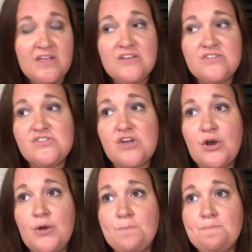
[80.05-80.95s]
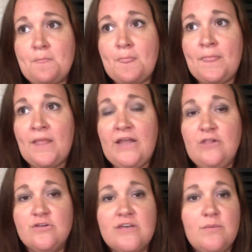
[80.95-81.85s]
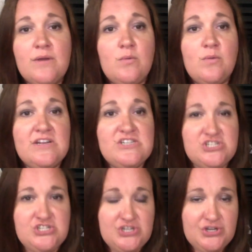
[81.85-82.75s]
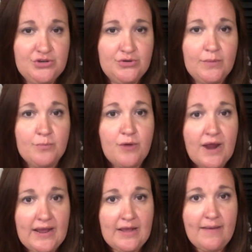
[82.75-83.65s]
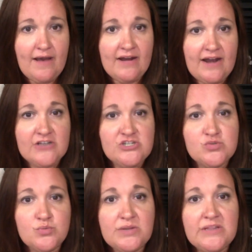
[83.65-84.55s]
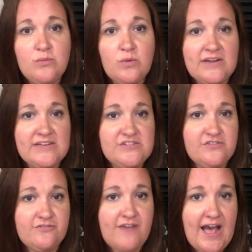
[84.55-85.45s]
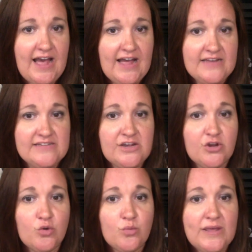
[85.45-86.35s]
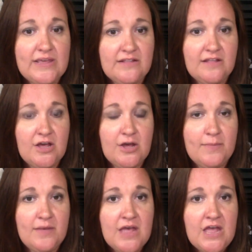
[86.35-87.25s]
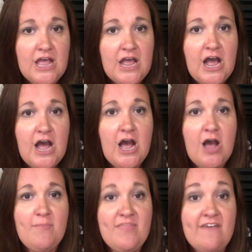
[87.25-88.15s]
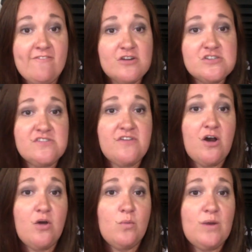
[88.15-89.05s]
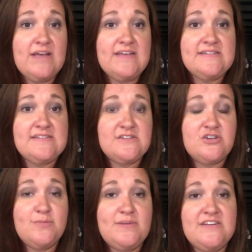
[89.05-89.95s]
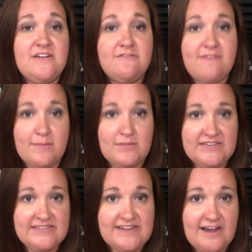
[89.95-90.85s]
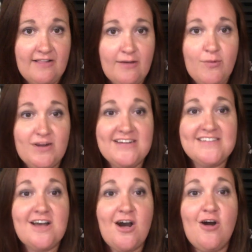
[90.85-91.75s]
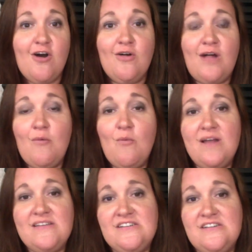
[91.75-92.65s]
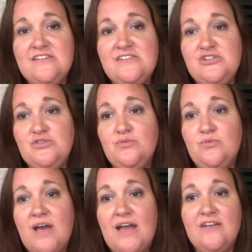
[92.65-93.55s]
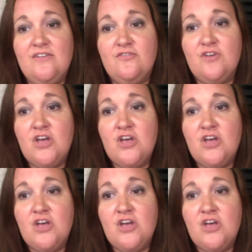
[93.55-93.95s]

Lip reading: So in looking what I wanted to do and praying about it, I just really wanted to find a curriculum that first of all could be done family style. I wanted to kind of